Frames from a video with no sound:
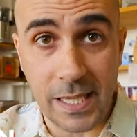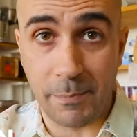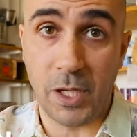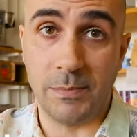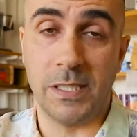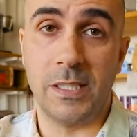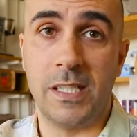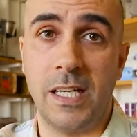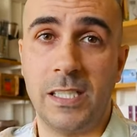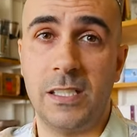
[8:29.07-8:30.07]
Sometimes it
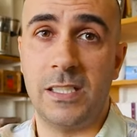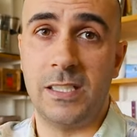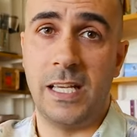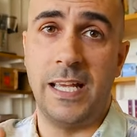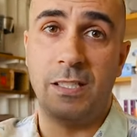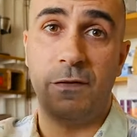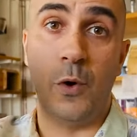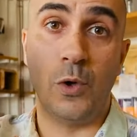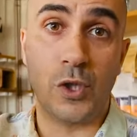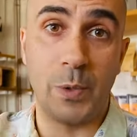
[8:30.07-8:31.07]
stands
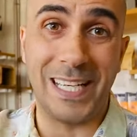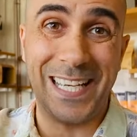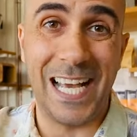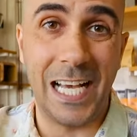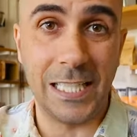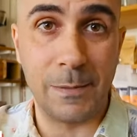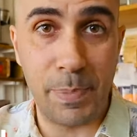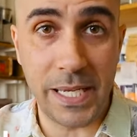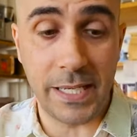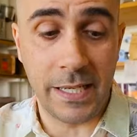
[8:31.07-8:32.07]
for strictly hard
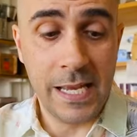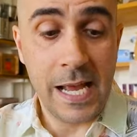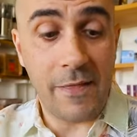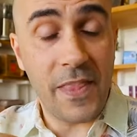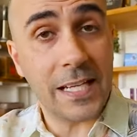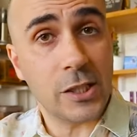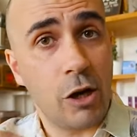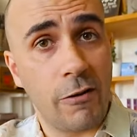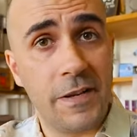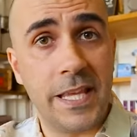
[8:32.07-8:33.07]
bean. And that's
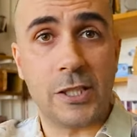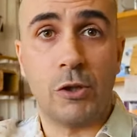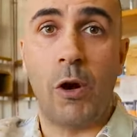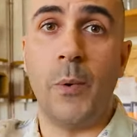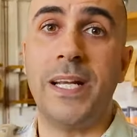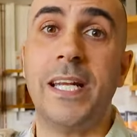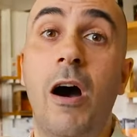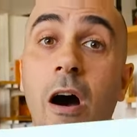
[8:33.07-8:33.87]
coffee that's growing at a